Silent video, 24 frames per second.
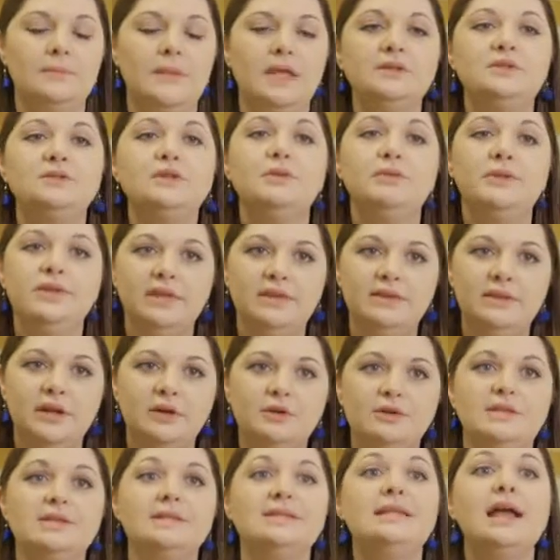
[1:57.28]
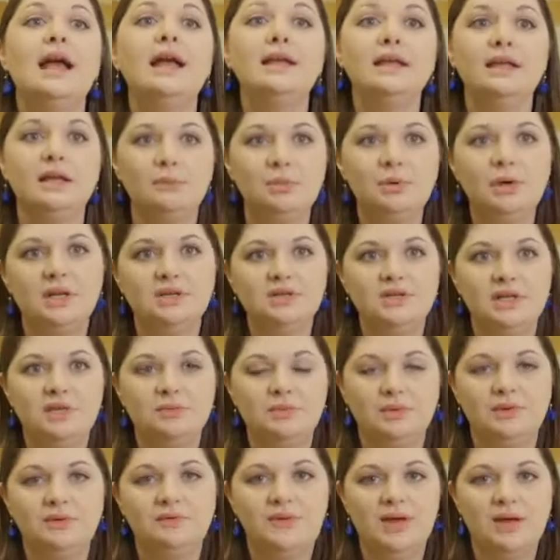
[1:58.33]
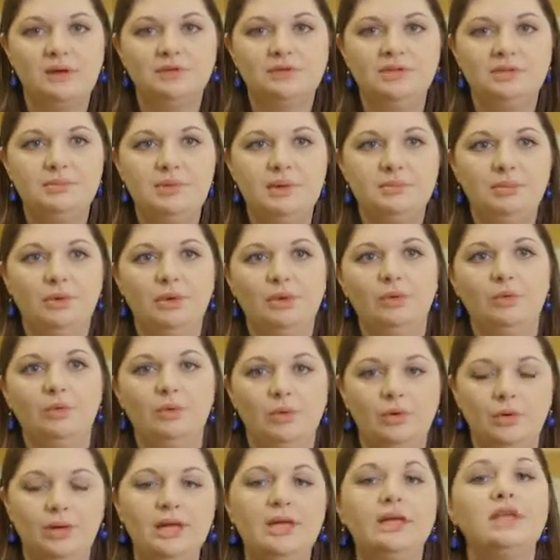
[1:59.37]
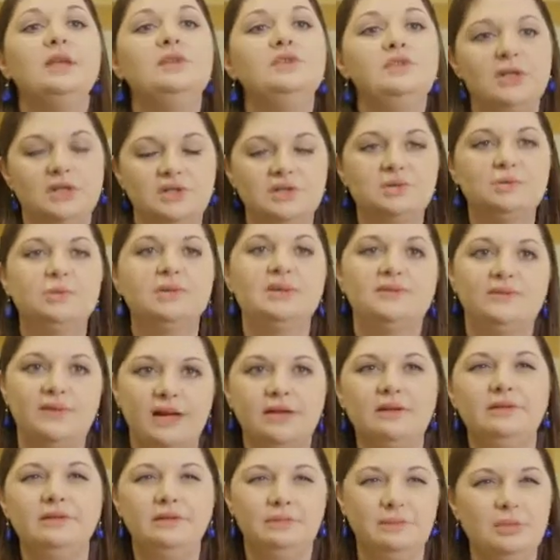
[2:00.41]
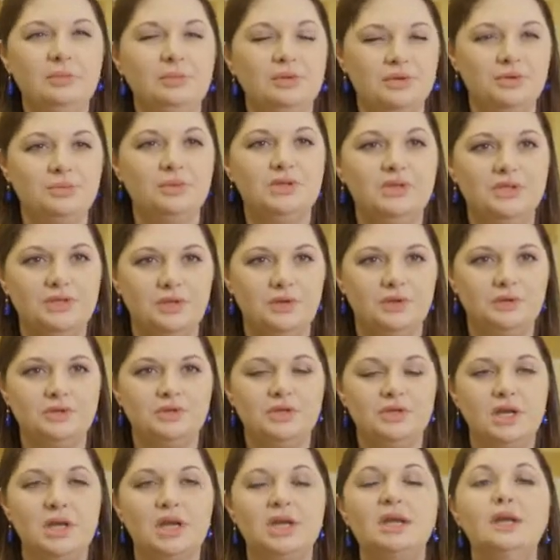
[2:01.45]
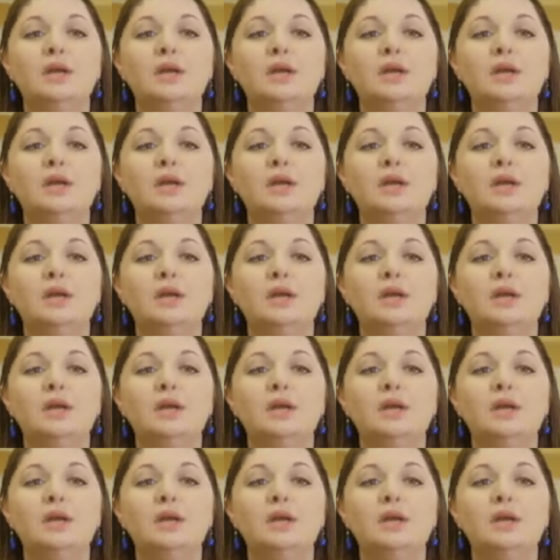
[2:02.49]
And so then they're designing a project with the faculty member or in conjunction with the faculty member's research,